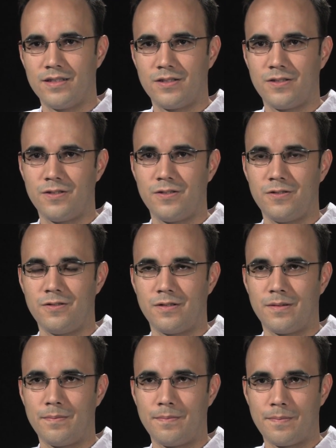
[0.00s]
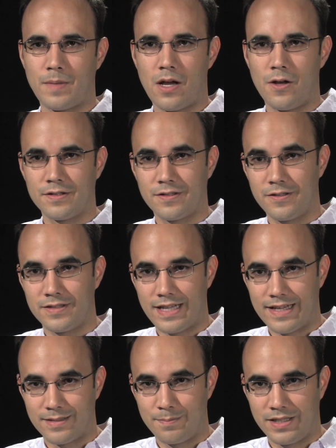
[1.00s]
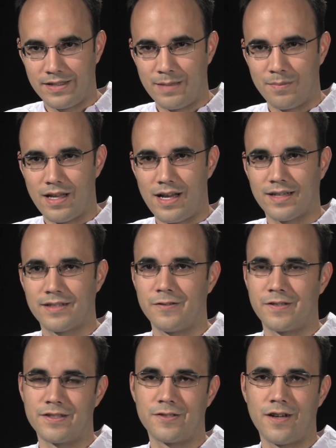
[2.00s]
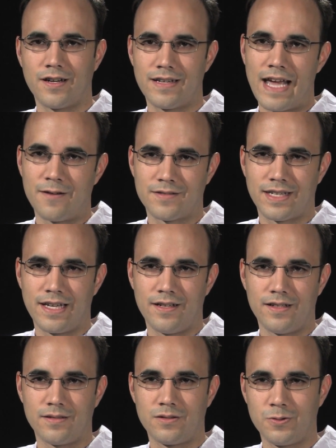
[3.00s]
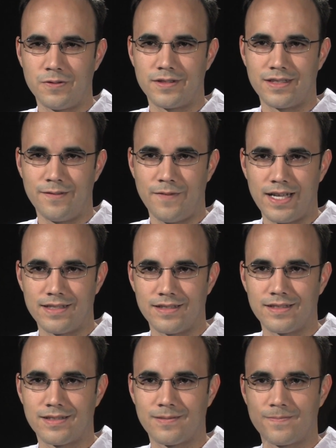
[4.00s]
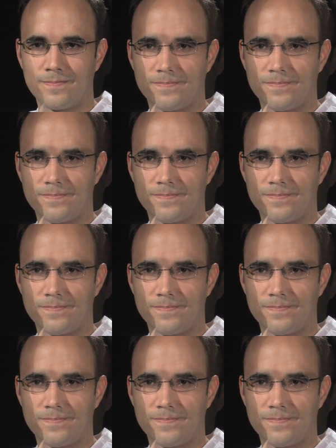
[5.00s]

to also use it as a building block to construct nanoscale tools and devices.